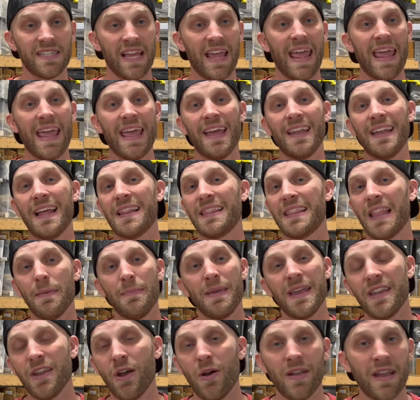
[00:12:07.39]
and let me
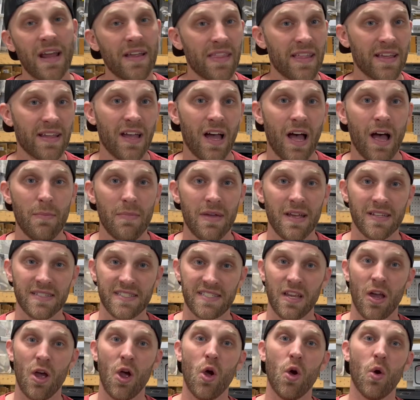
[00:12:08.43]
know down in the
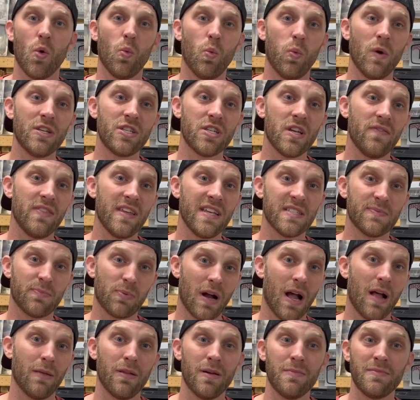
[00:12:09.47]
comments which of these
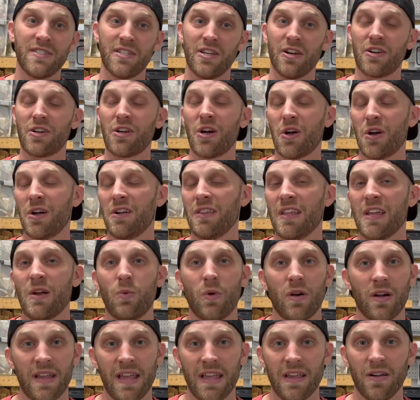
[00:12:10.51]
problems you're currently
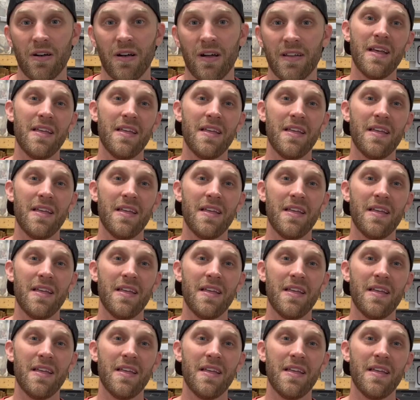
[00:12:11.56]
working on.